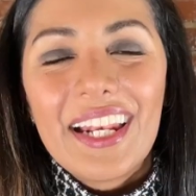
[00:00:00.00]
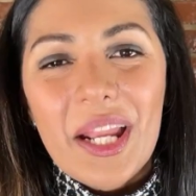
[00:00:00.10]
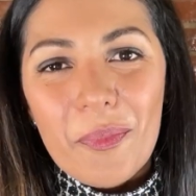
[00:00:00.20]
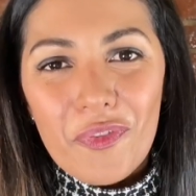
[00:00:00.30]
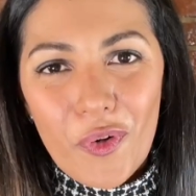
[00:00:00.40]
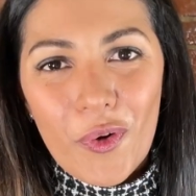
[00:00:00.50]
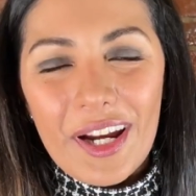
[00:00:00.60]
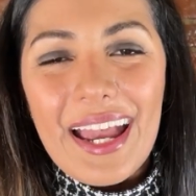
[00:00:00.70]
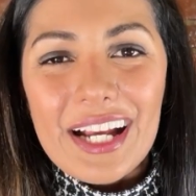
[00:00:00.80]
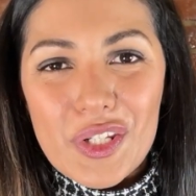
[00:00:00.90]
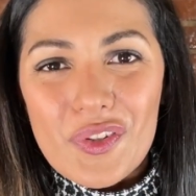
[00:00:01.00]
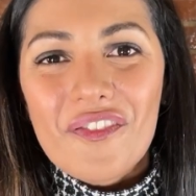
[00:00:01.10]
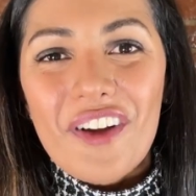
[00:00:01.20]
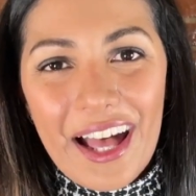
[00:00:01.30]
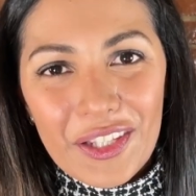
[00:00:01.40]
Number four, extra
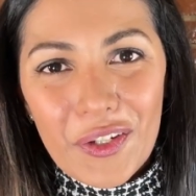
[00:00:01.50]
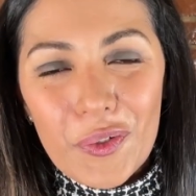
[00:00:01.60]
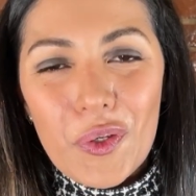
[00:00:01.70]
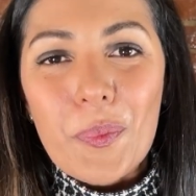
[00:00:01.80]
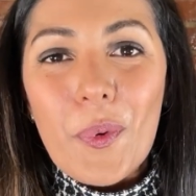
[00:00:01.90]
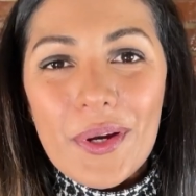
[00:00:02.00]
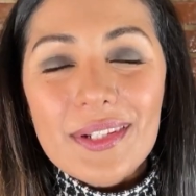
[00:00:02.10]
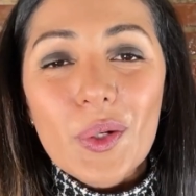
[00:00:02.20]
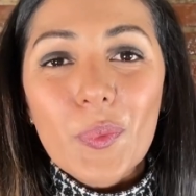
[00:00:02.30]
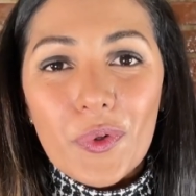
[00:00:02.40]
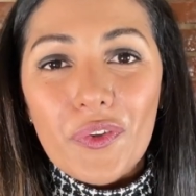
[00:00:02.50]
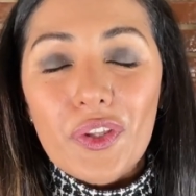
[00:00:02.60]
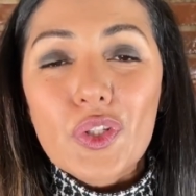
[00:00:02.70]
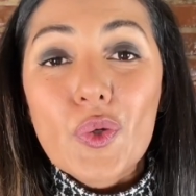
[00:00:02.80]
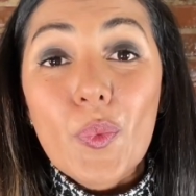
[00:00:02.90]
value. Your points are
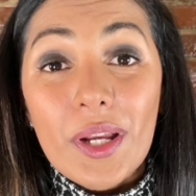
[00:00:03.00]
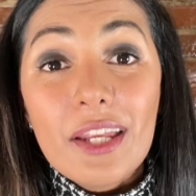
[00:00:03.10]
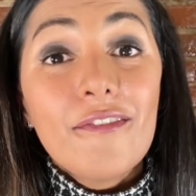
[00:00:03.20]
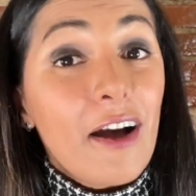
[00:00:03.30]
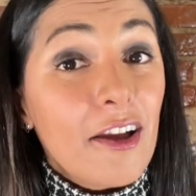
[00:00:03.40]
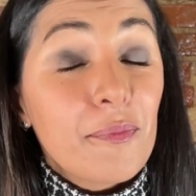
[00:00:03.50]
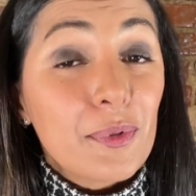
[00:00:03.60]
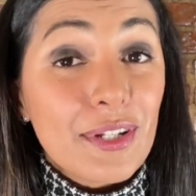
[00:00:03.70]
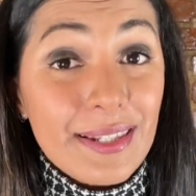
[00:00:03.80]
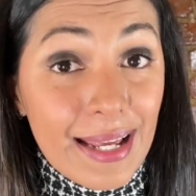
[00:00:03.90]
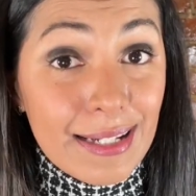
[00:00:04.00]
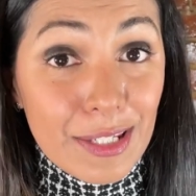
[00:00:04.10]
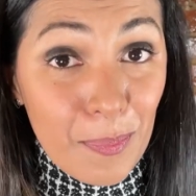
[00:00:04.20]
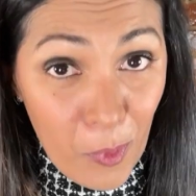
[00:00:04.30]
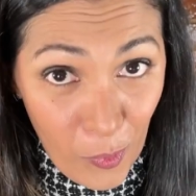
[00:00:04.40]
worth
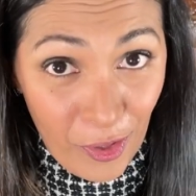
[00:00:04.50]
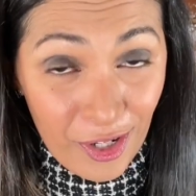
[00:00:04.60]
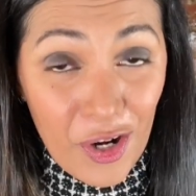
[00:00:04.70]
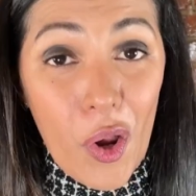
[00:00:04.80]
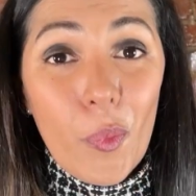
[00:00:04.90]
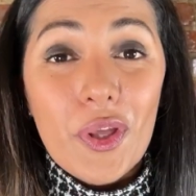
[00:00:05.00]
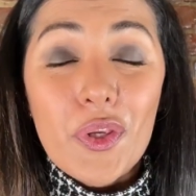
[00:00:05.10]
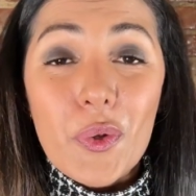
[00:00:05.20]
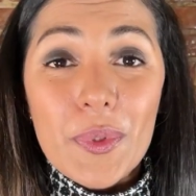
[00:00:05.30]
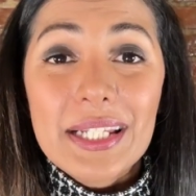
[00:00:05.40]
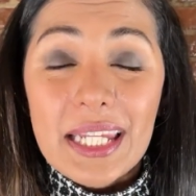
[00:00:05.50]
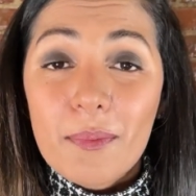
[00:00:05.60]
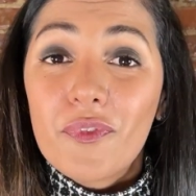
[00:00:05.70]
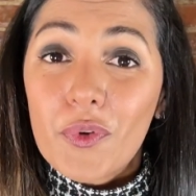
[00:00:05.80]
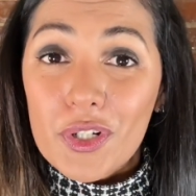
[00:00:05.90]
25% more when you redeem
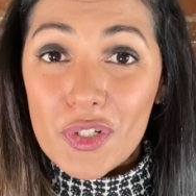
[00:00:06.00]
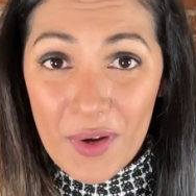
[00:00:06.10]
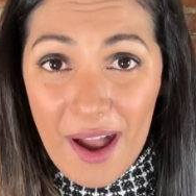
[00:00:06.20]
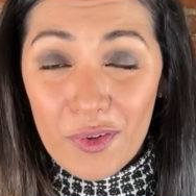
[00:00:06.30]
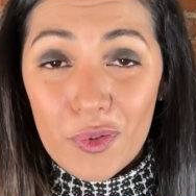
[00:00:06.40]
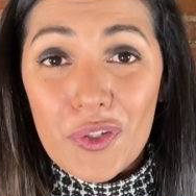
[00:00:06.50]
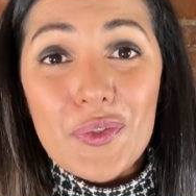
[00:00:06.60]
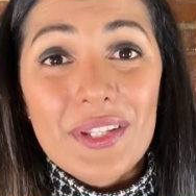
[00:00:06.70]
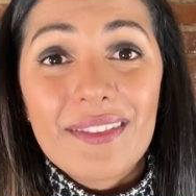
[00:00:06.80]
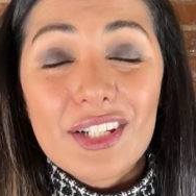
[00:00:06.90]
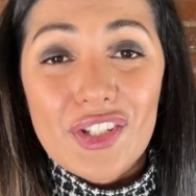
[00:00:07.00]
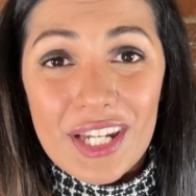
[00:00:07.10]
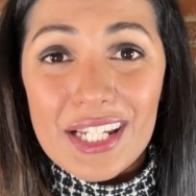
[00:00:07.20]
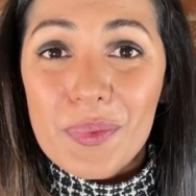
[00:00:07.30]
for travel using the Chase